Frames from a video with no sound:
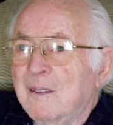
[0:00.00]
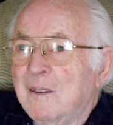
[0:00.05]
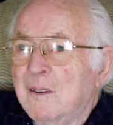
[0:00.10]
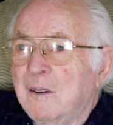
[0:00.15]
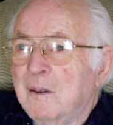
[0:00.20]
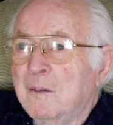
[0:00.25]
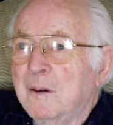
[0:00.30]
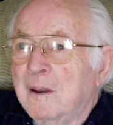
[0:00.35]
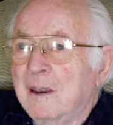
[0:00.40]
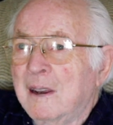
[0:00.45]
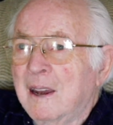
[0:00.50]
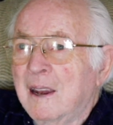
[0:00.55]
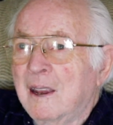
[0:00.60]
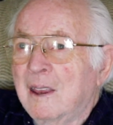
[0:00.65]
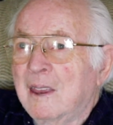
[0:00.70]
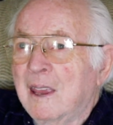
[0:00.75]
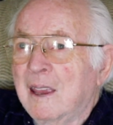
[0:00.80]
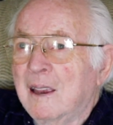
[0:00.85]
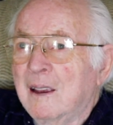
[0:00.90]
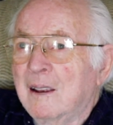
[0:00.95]
Too many
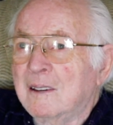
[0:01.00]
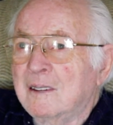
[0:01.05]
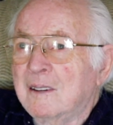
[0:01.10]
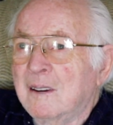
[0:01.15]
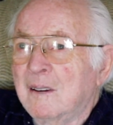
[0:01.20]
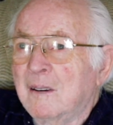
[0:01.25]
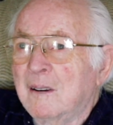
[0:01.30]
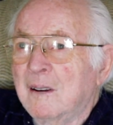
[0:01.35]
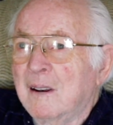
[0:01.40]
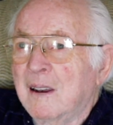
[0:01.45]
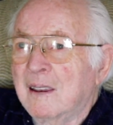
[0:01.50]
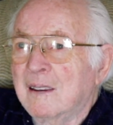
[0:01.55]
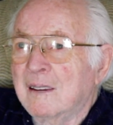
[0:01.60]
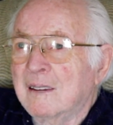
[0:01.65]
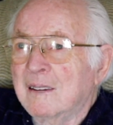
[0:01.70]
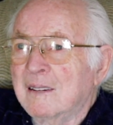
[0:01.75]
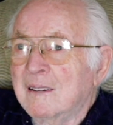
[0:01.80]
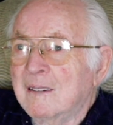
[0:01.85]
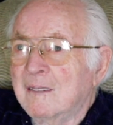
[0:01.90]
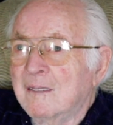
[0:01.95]
things she
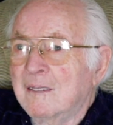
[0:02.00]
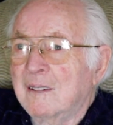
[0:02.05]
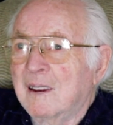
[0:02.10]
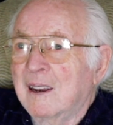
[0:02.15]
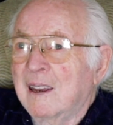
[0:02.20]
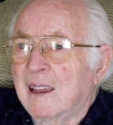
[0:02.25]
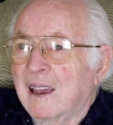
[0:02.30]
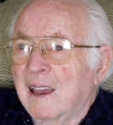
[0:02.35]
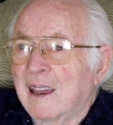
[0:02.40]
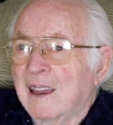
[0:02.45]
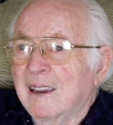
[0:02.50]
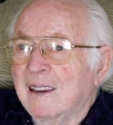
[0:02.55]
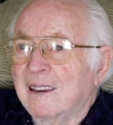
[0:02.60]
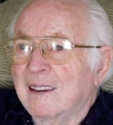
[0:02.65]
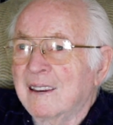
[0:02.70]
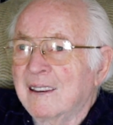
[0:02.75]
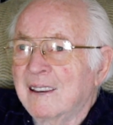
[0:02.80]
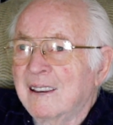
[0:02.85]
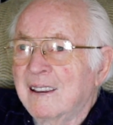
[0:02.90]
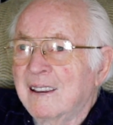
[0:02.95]
would like.